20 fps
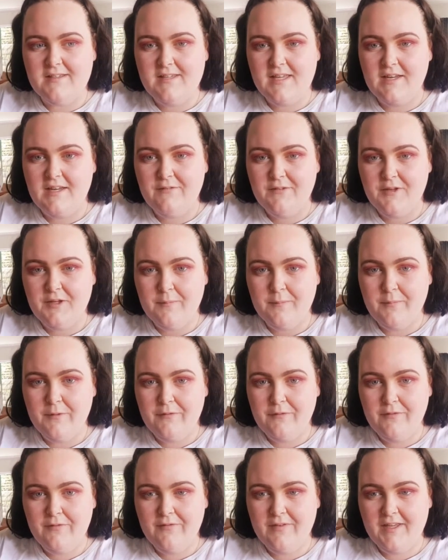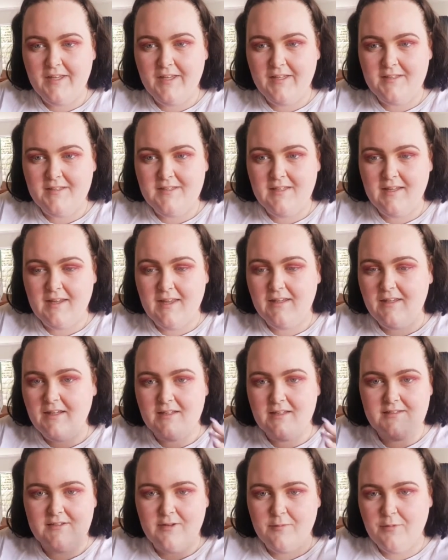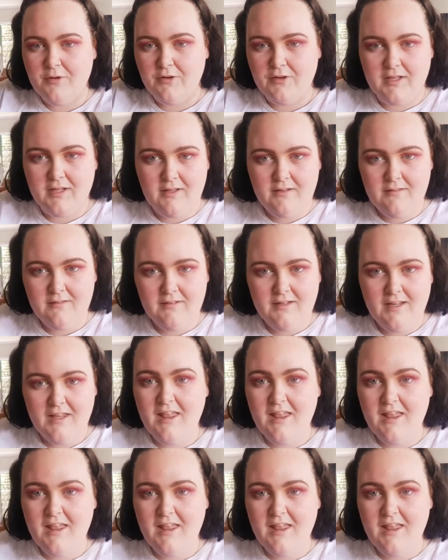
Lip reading: And if you can move your fingers, they're like, "Yeah, it's not broken."